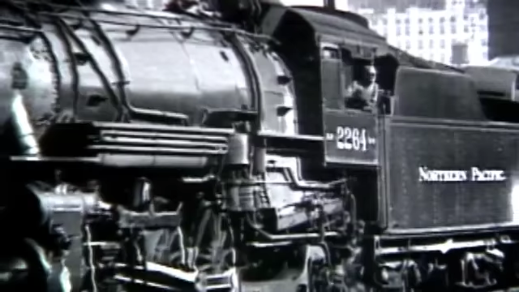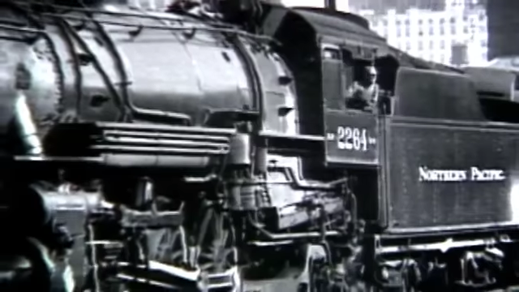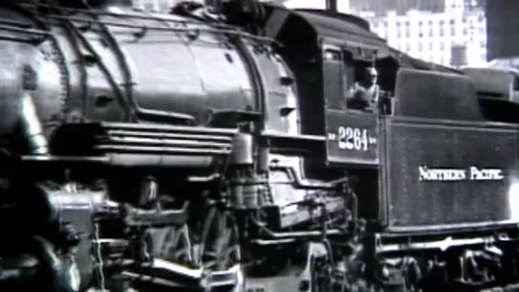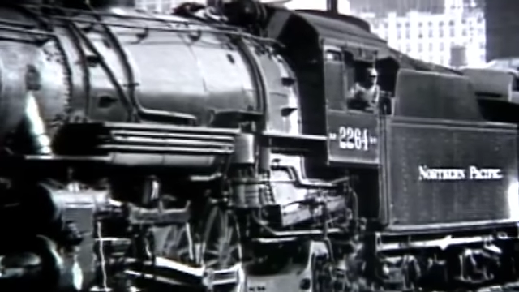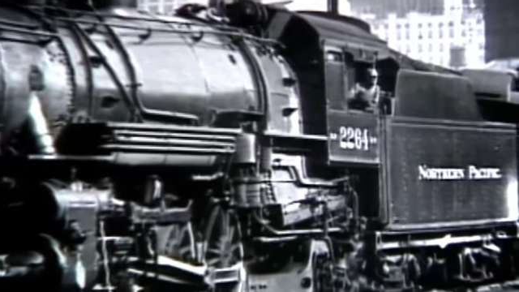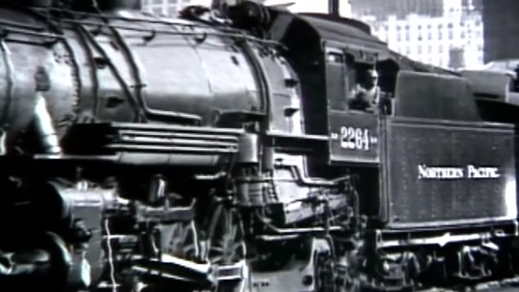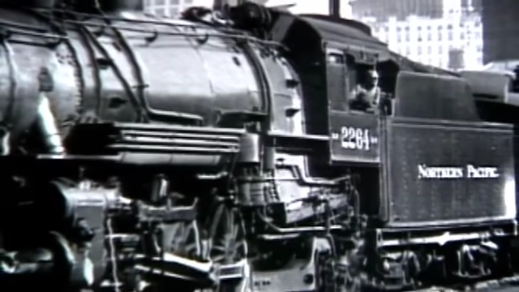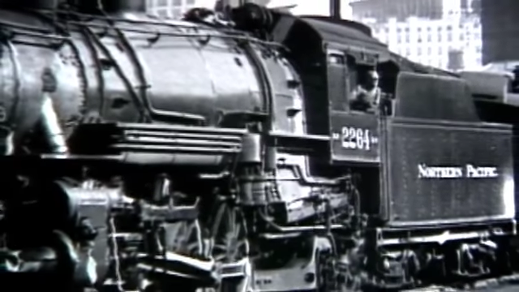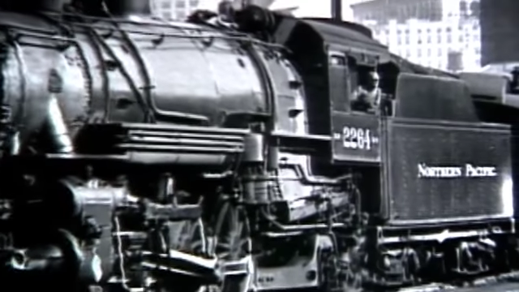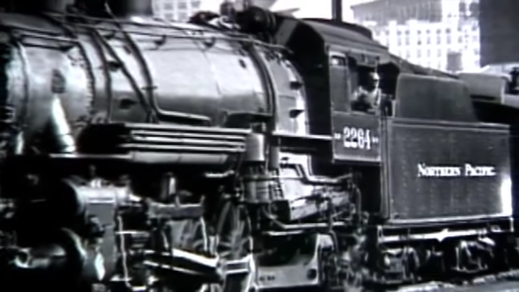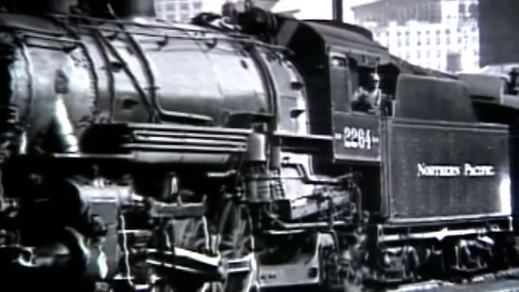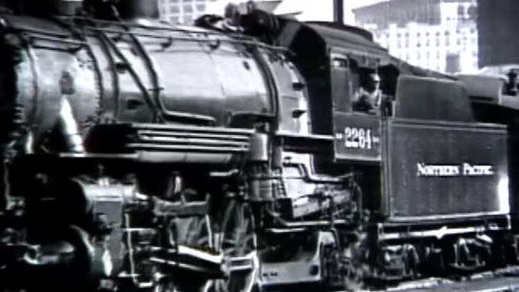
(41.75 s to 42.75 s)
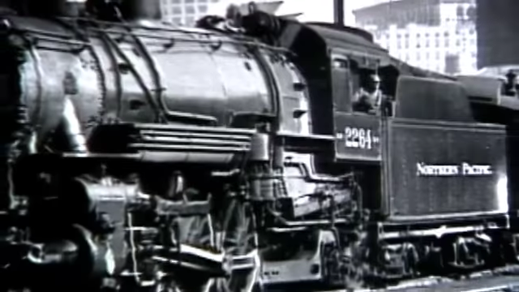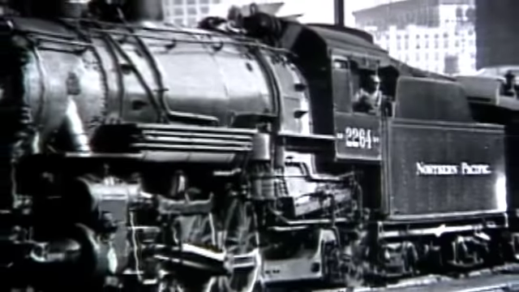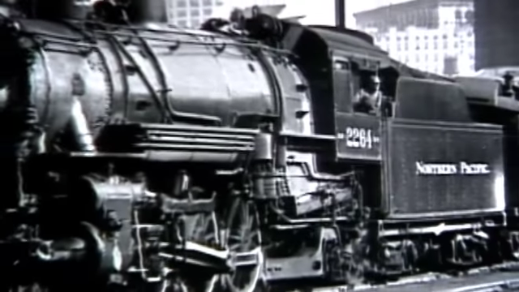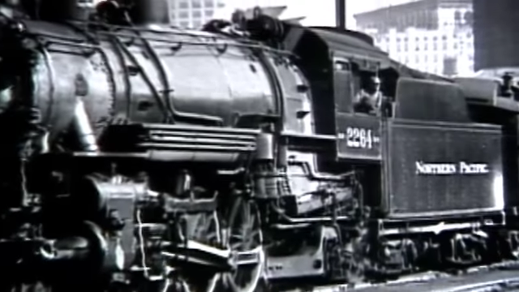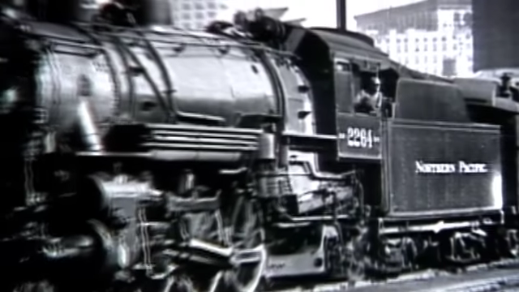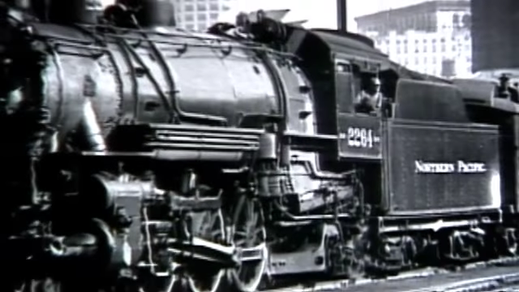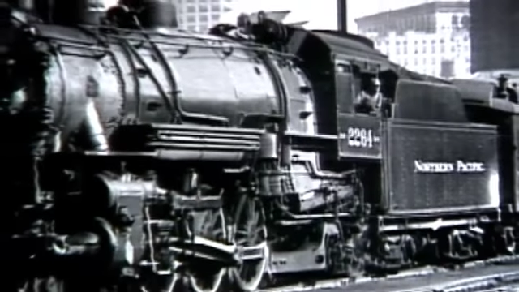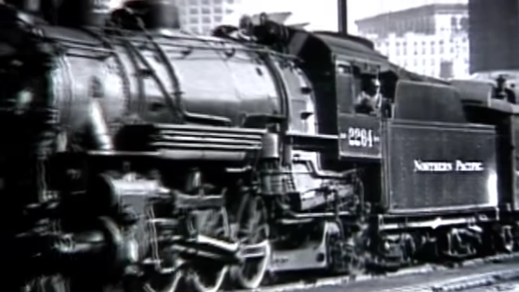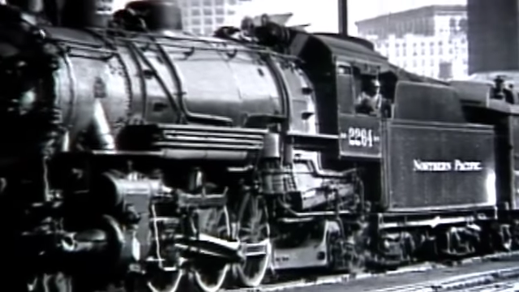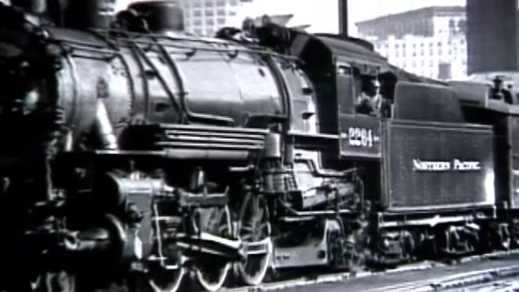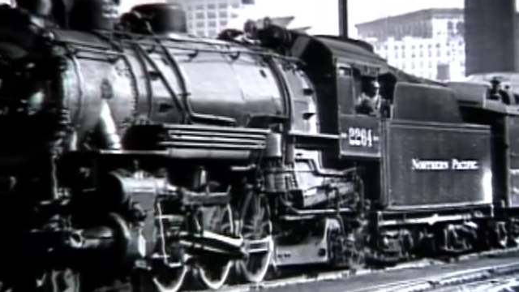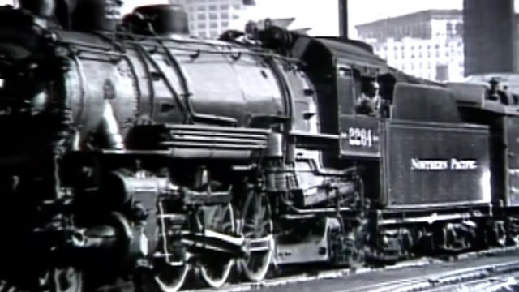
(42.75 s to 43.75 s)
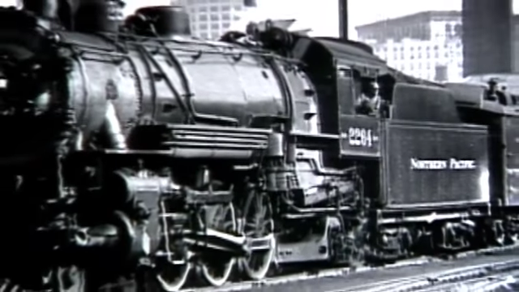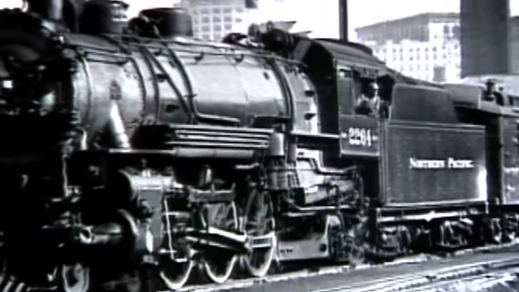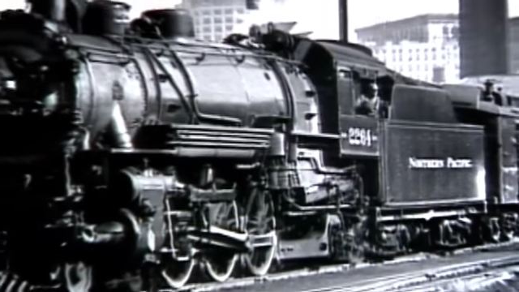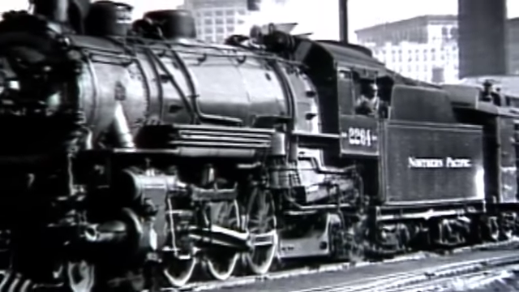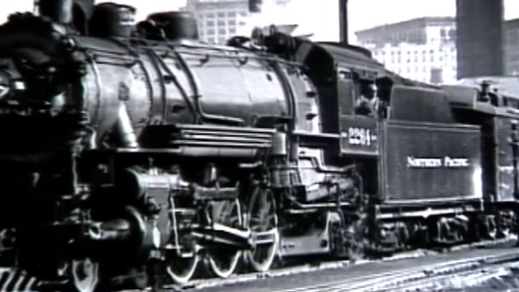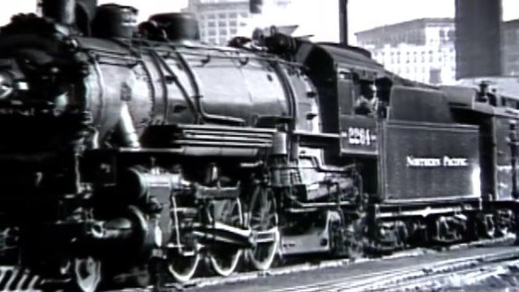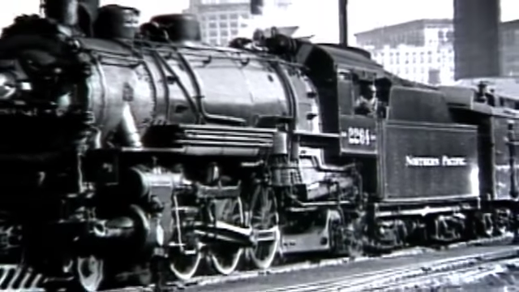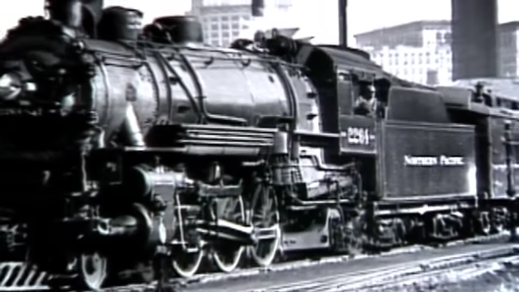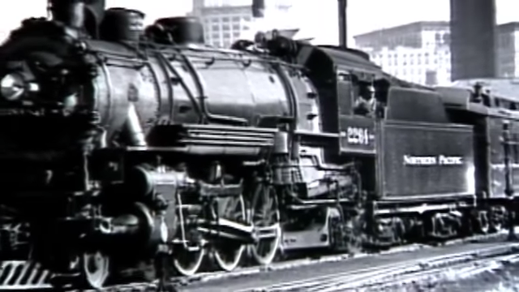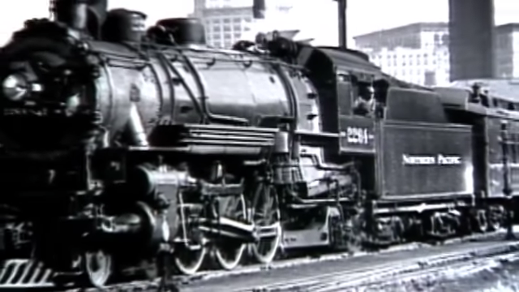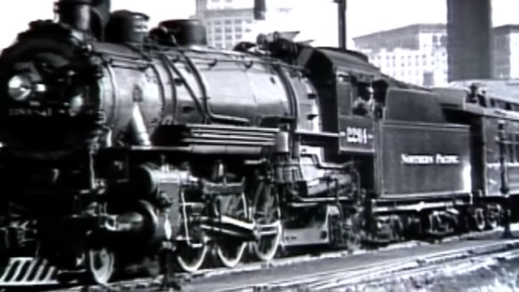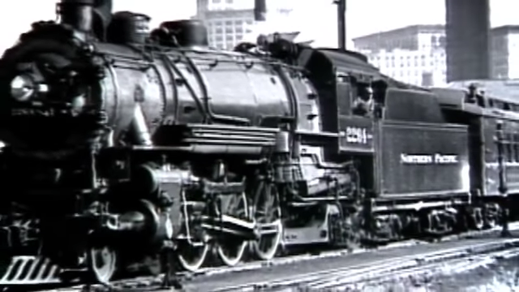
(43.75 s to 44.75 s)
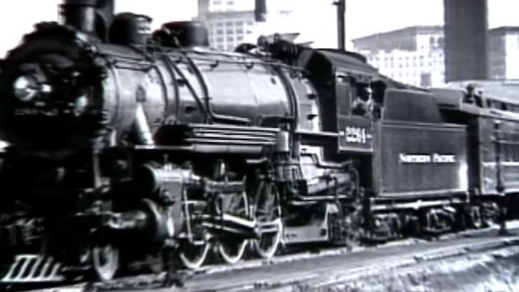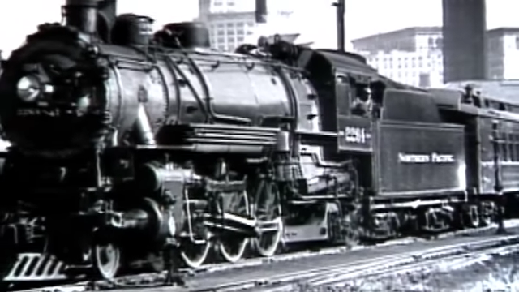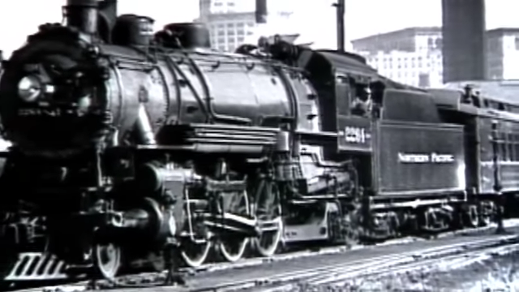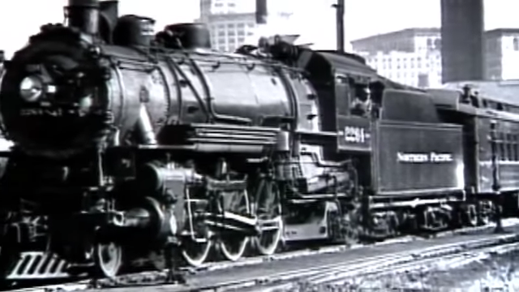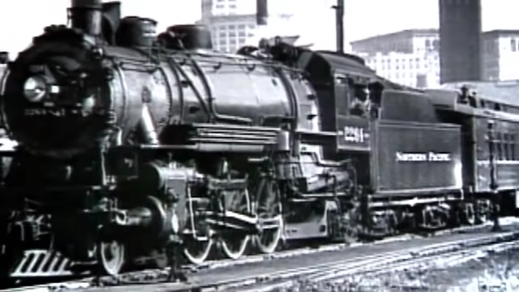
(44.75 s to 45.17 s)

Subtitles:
[unreadable: no face in view]